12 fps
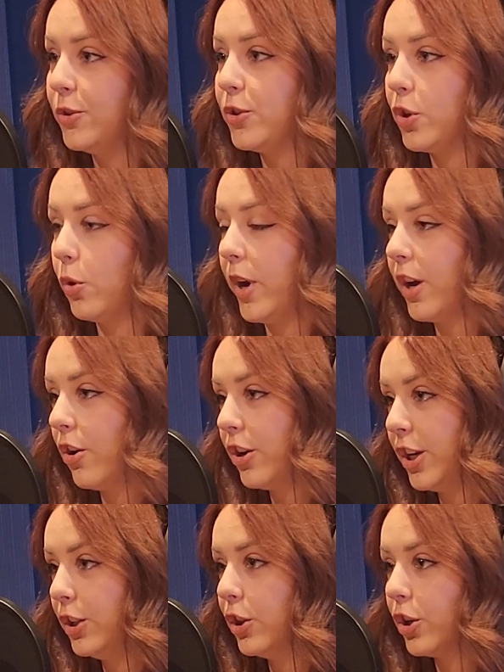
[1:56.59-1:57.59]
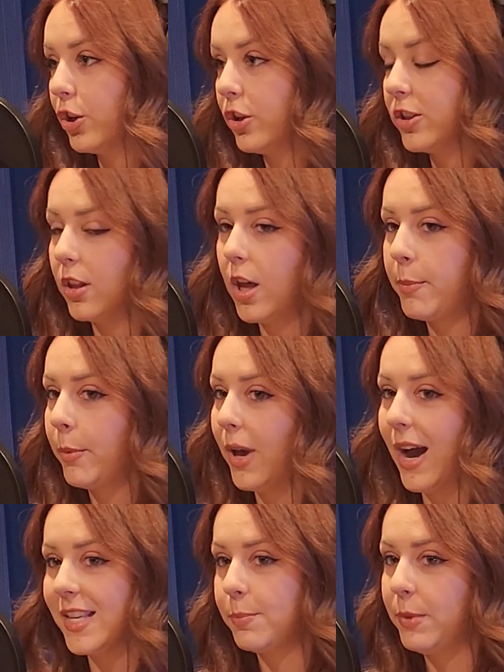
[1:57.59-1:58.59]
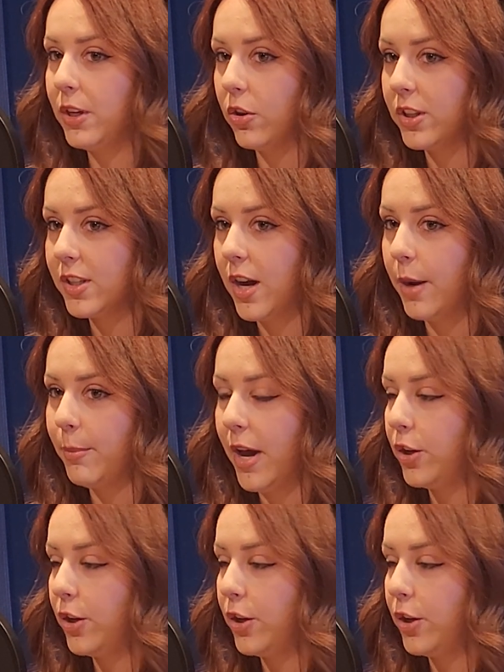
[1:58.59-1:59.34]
So I already learned, a lot of people ask me all the time,